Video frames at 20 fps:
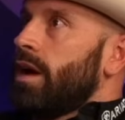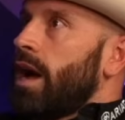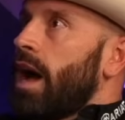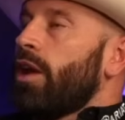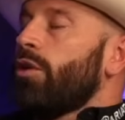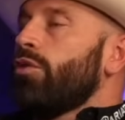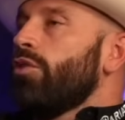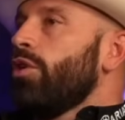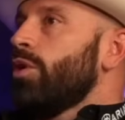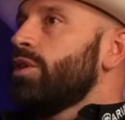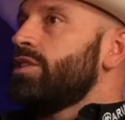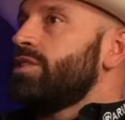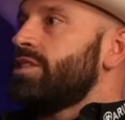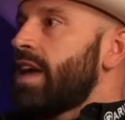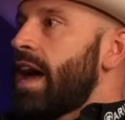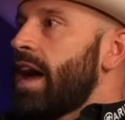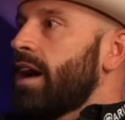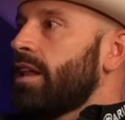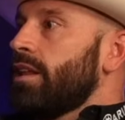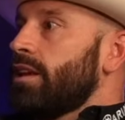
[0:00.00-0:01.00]
I don't know
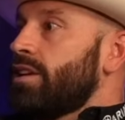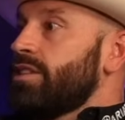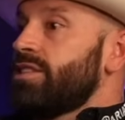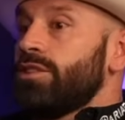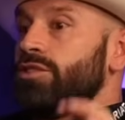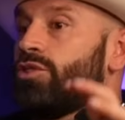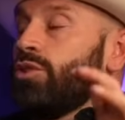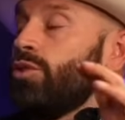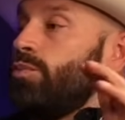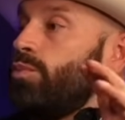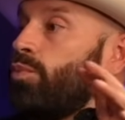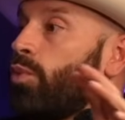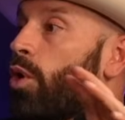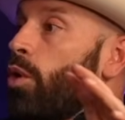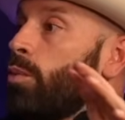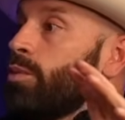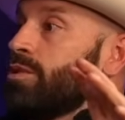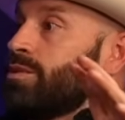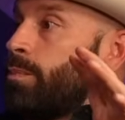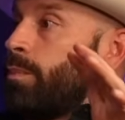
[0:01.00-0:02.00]
exactly because dude,
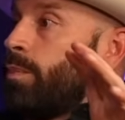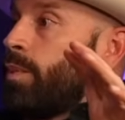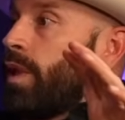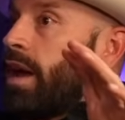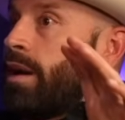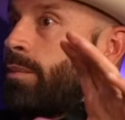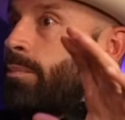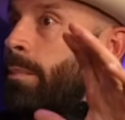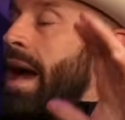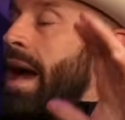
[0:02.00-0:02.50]
Rome was like